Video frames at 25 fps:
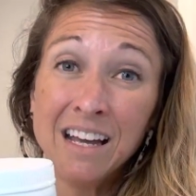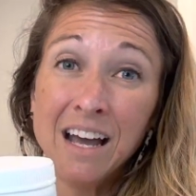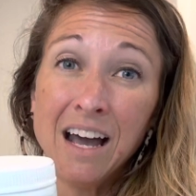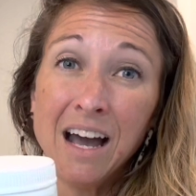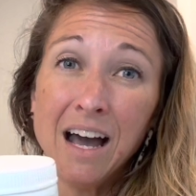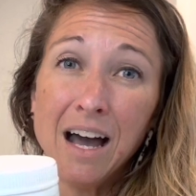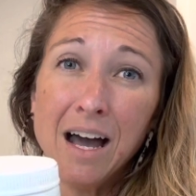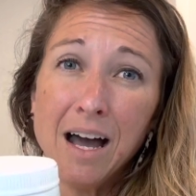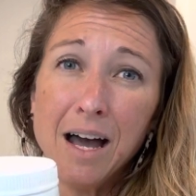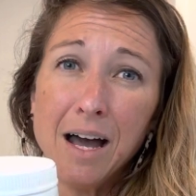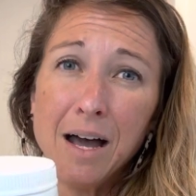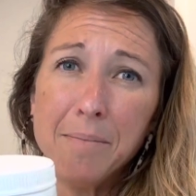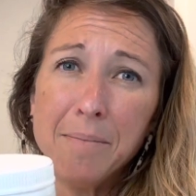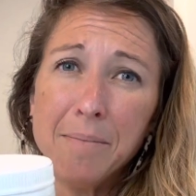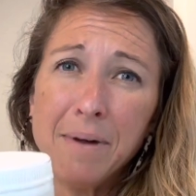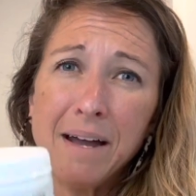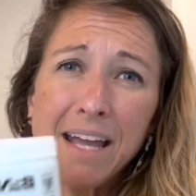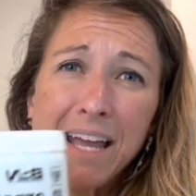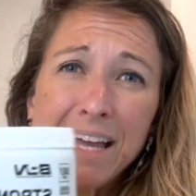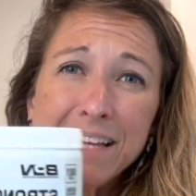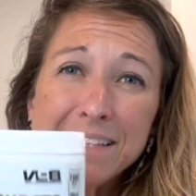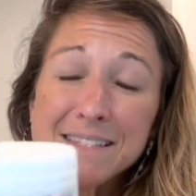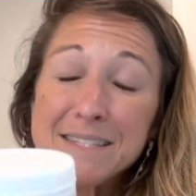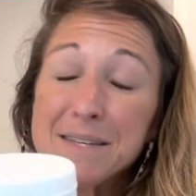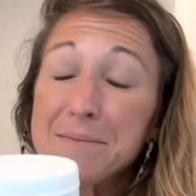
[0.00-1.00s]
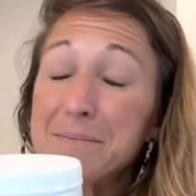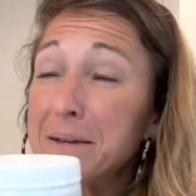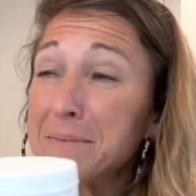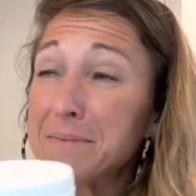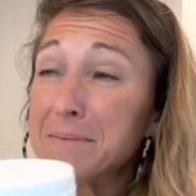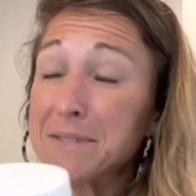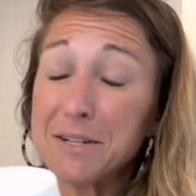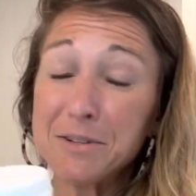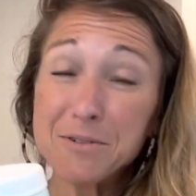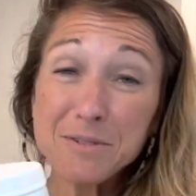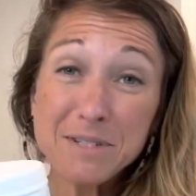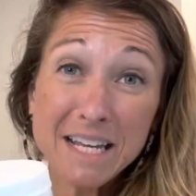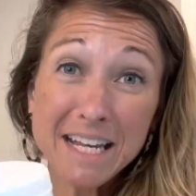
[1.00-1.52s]
Again, sometimes I
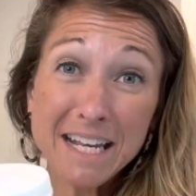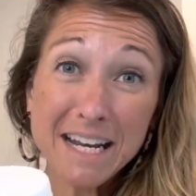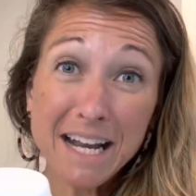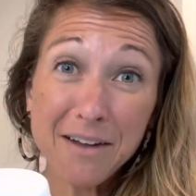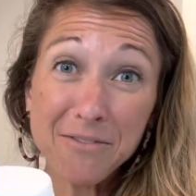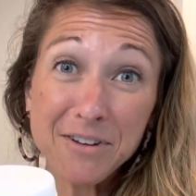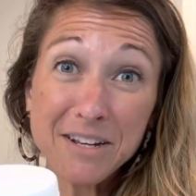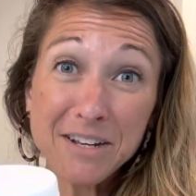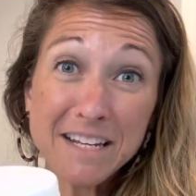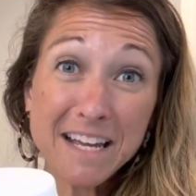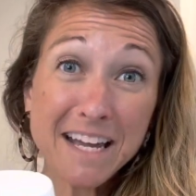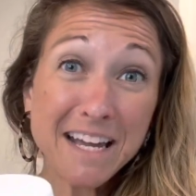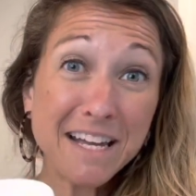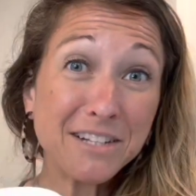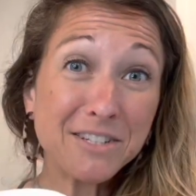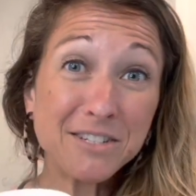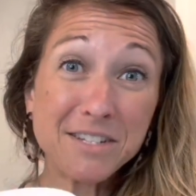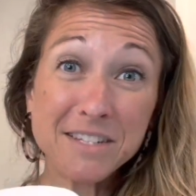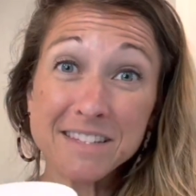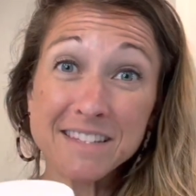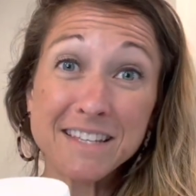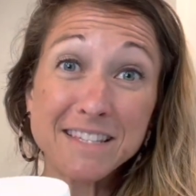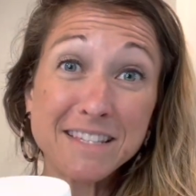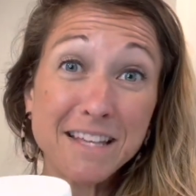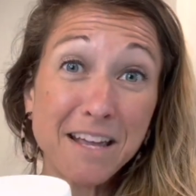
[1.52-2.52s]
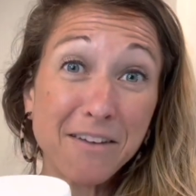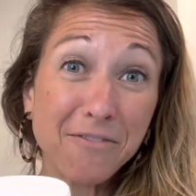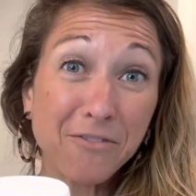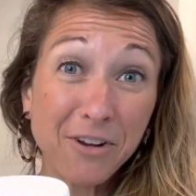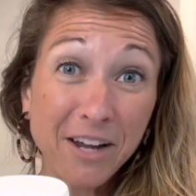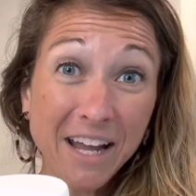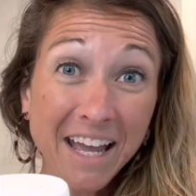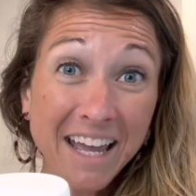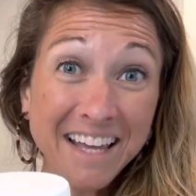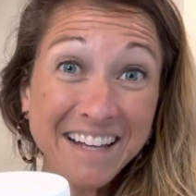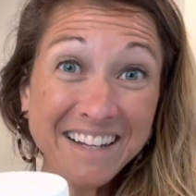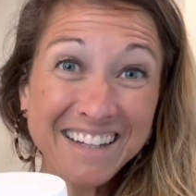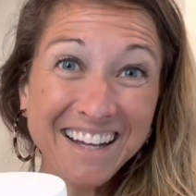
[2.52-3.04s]
don't take it every day just because I
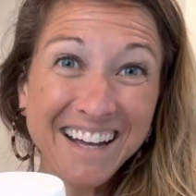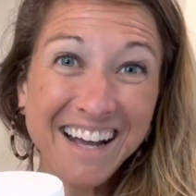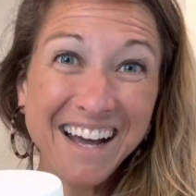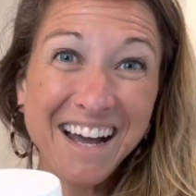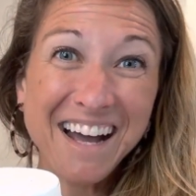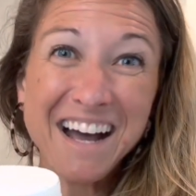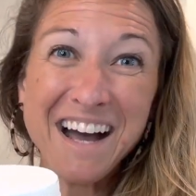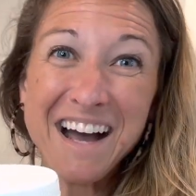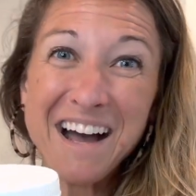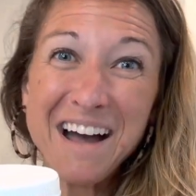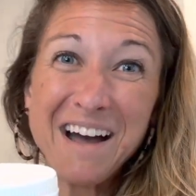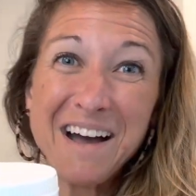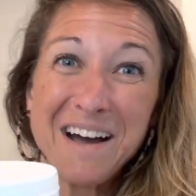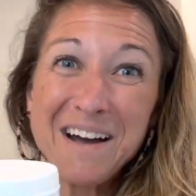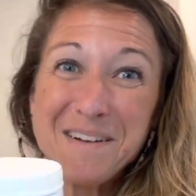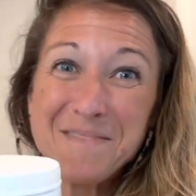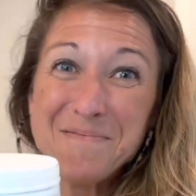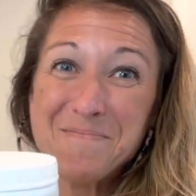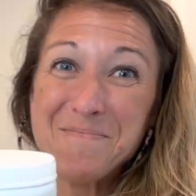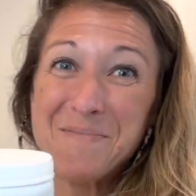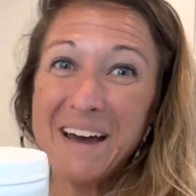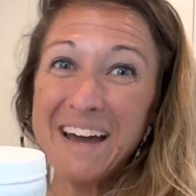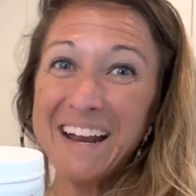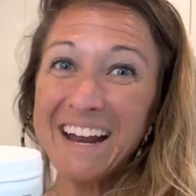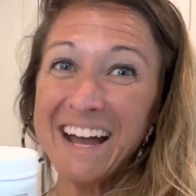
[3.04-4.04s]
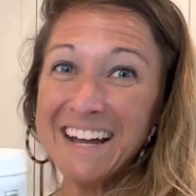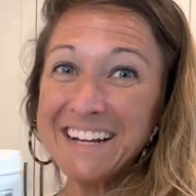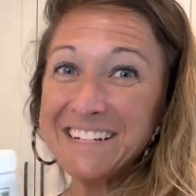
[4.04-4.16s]
forget, but I